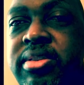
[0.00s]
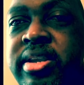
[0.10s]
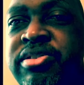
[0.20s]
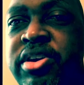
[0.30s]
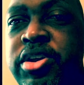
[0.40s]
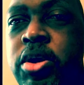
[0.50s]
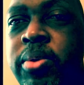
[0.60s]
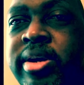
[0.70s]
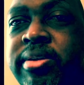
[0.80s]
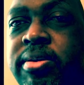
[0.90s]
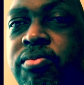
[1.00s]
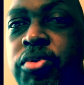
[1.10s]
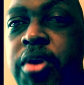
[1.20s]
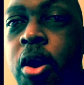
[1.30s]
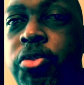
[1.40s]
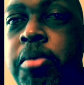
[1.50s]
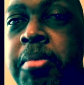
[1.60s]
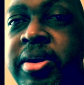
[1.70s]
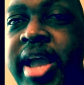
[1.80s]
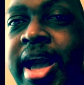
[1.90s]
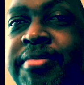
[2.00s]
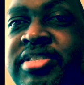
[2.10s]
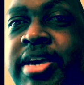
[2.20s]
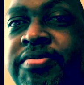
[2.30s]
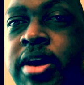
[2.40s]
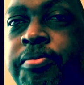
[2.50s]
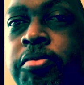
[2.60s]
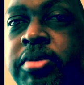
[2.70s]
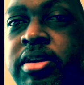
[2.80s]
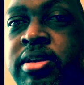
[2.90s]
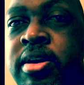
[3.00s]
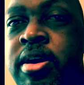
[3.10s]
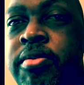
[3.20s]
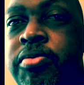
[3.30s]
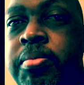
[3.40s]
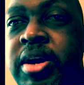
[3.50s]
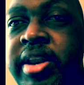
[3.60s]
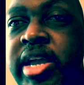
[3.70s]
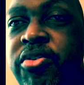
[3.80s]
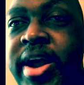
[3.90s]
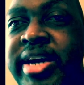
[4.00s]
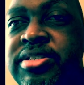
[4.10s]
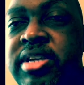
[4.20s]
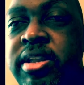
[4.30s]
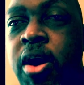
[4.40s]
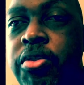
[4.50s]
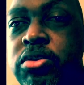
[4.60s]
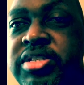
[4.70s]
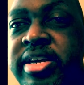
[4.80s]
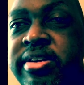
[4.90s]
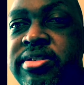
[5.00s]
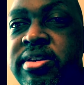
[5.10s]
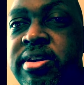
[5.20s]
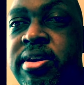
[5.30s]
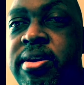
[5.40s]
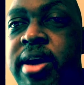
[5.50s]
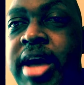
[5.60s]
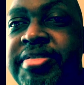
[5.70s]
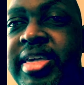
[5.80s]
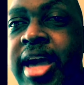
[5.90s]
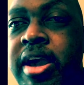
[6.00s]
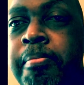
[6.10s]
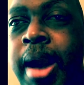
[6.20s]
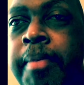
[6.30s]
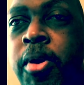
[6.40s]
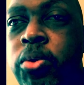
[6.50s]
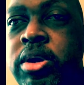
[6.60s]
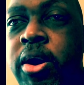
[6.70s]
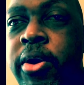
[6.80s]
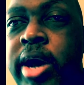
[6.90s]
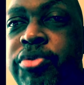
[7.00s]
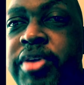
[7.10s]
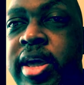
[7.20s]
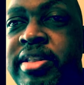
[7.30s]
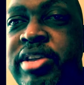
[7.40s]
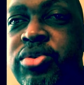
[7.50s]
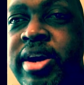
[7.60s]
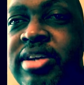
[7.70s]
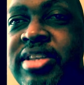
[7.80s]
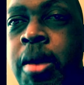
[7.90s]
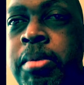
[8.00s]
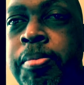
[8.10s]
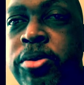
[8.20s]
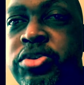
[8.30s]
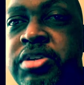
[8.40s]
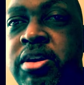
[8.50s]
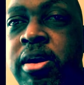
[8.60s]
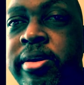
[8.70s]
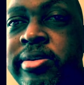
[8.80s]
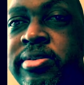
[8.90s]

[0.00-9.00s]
He's like, you know what? With all the money I have saved up from cutting grass and all those things, I think I can buy my own car. I don't think I need you guys to help me purchase a car.